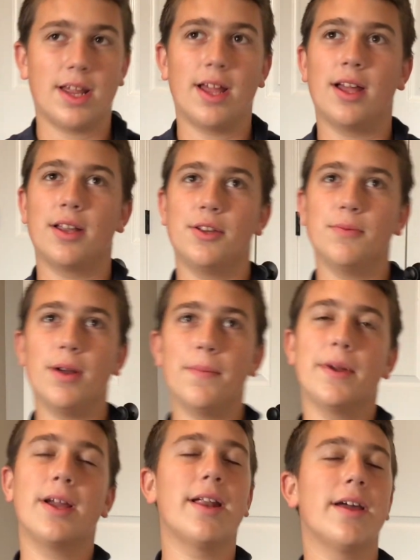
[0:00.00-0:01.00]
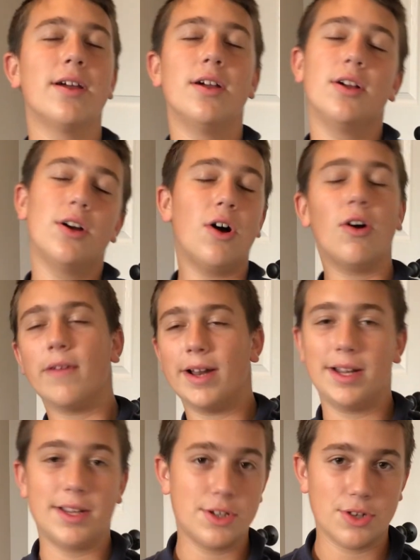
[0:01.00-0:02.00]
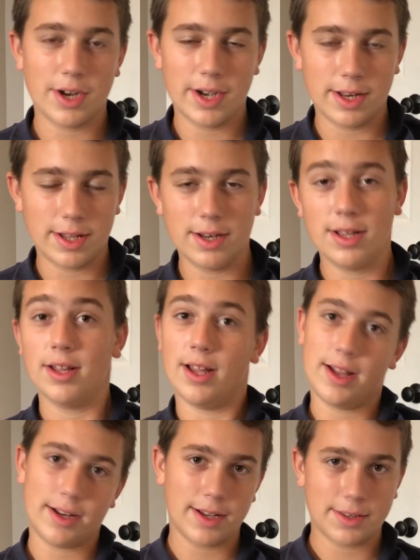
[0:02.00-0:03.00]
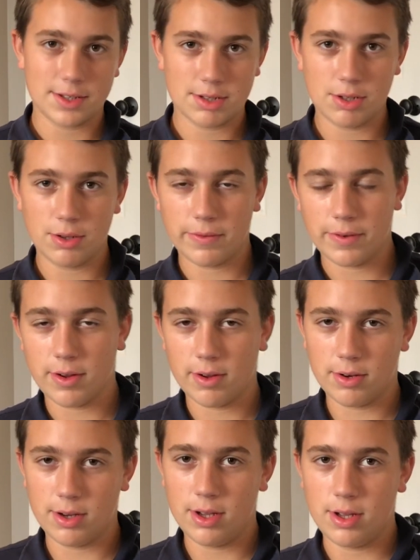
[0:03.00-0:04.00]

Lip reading: and you might be getting all ready to trade in and get this new phone.